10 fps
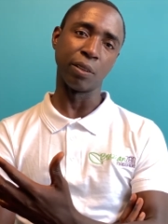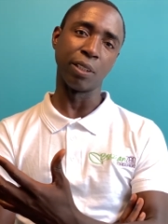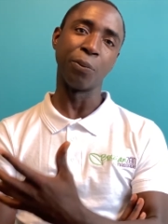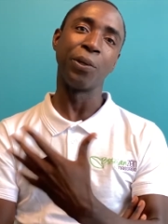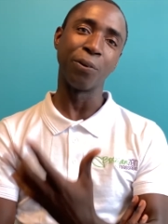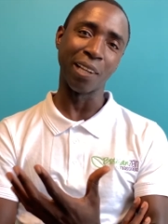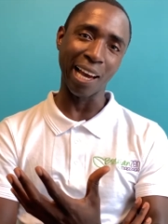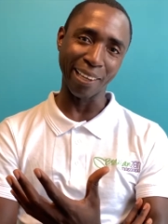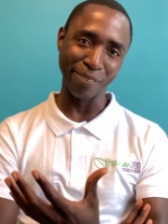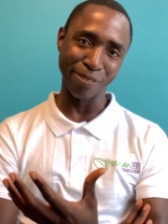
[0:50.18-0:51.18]
the real
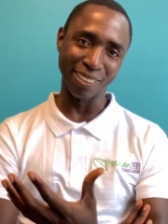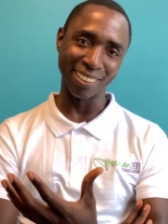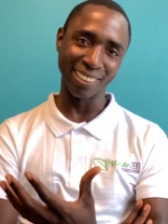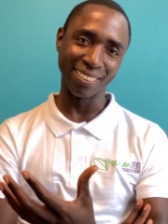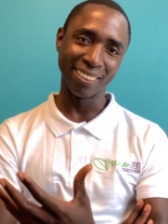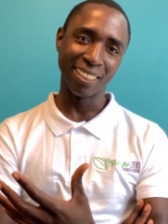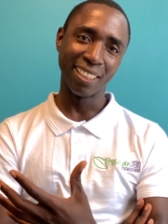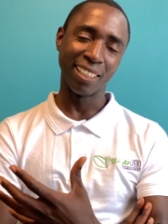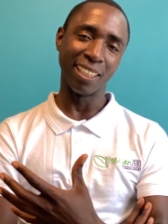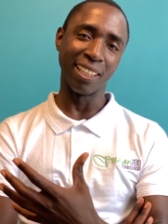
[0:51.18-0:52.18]
life, you know?
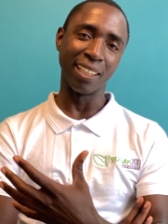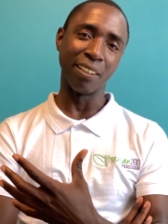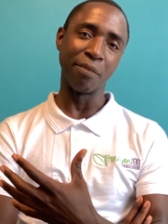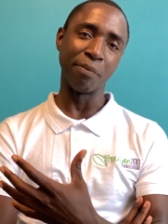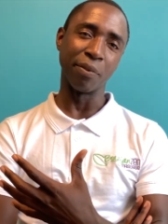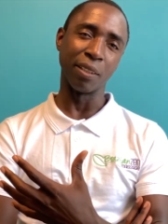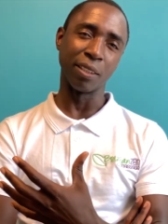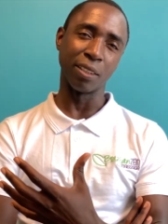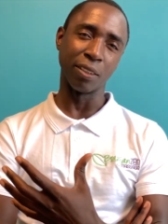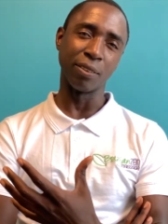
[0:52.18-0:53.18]
And
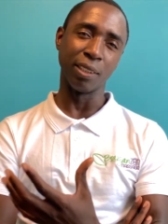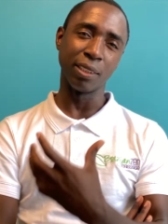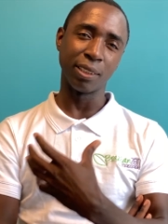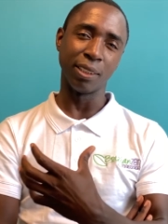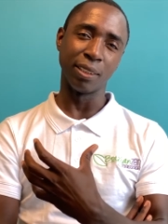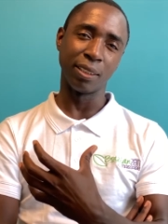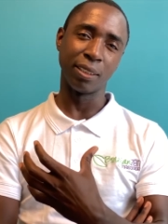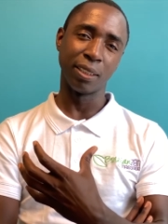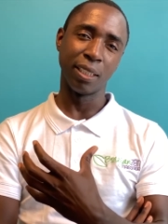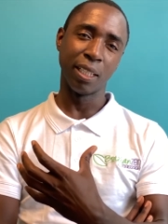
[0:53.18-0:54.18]
so this is,
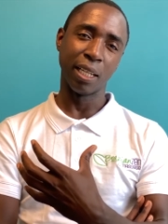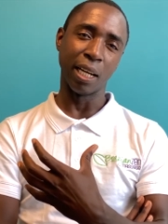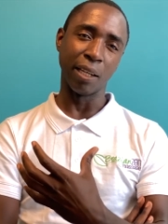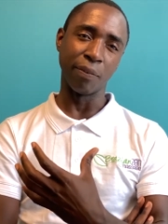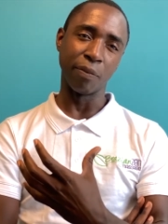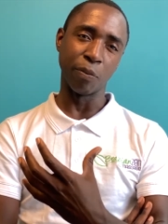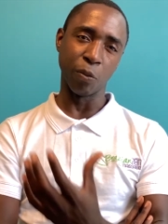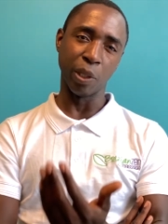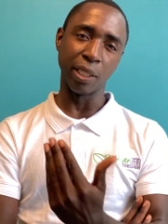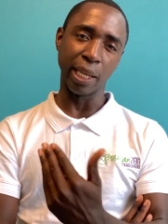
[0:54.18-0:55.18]

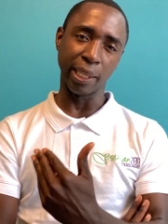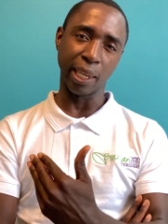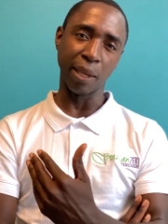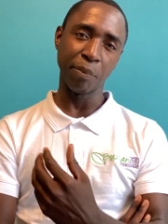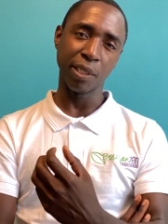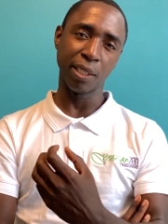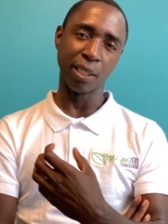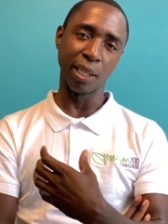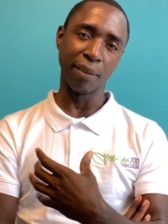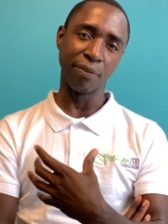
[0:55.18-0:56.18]
when I came
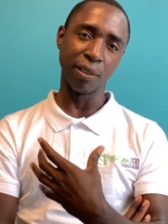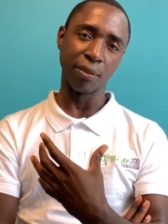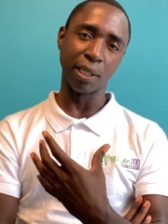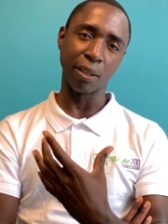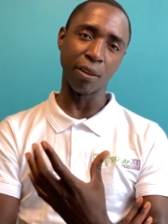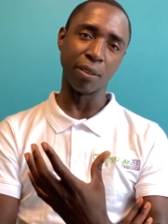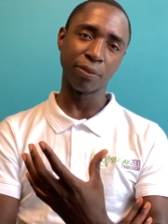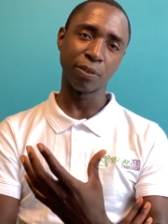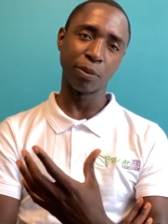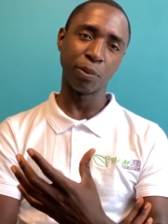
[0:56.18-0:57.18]
here, I feel
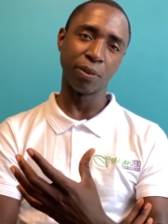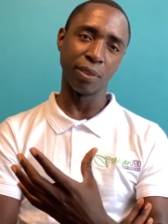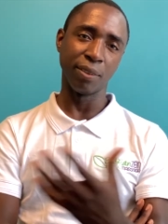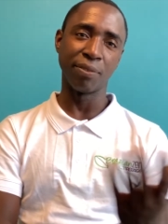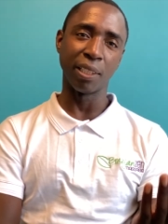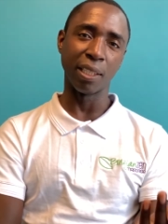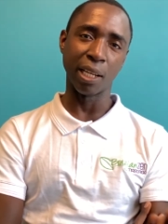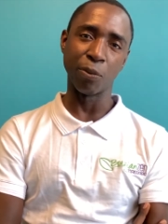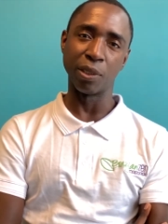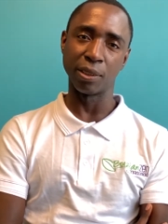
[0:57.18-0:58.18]
uncomfortable. Even I
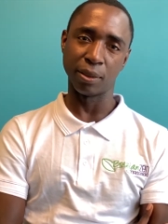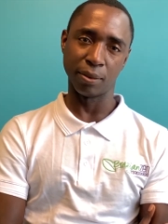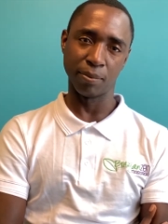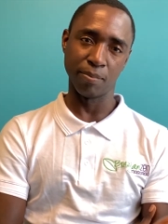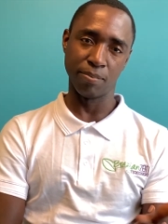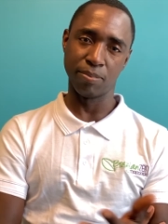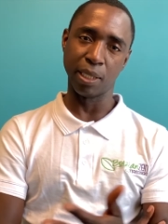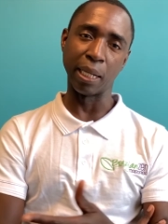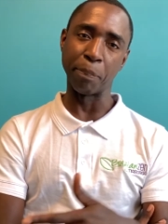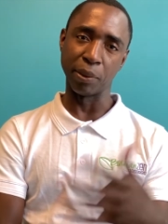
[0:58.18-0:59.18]
was
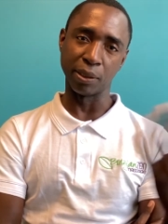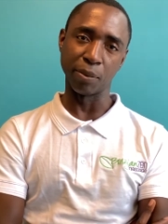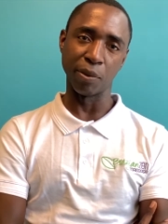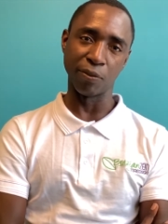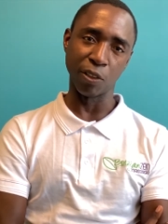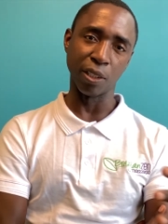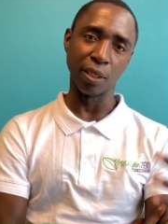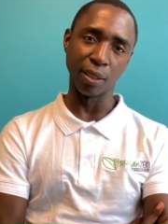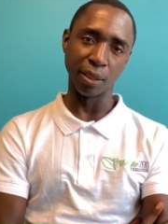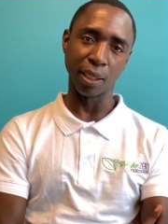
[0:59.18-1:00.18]
therapist before in
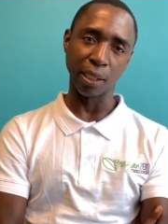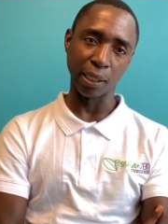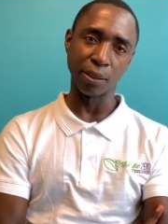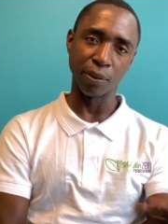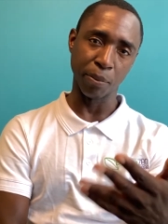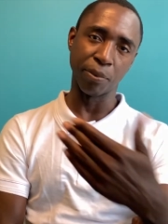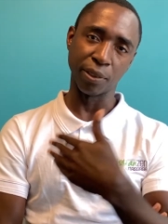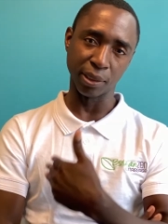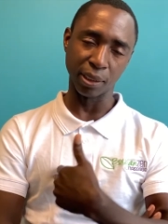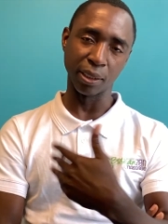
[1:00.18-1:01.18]
another country, in
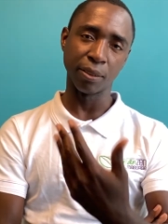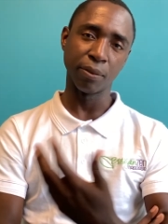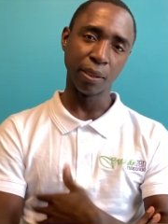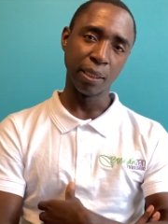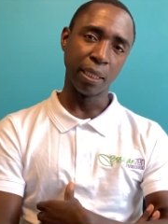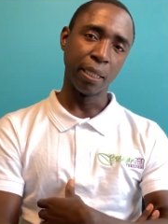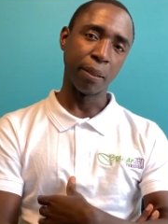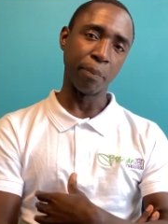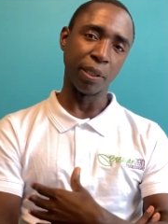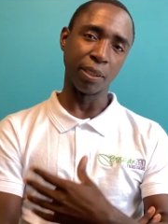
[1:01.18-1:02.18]
Brazil.
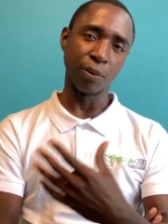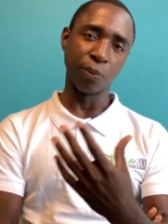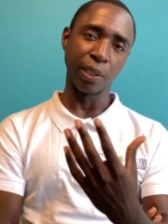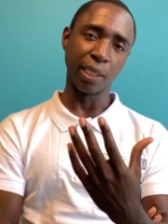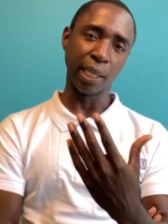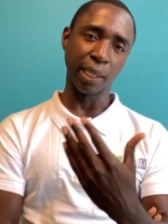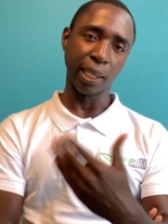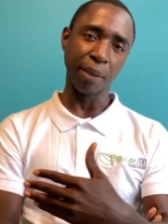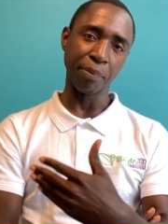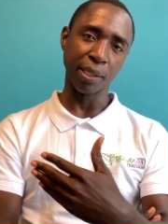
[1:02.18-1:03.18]
But when I
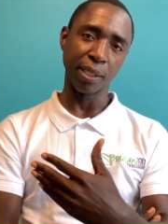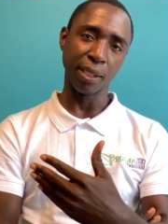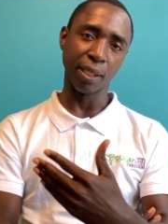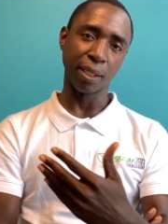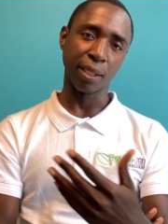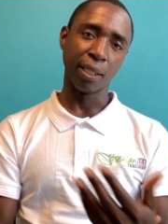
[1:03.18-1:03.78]
came here,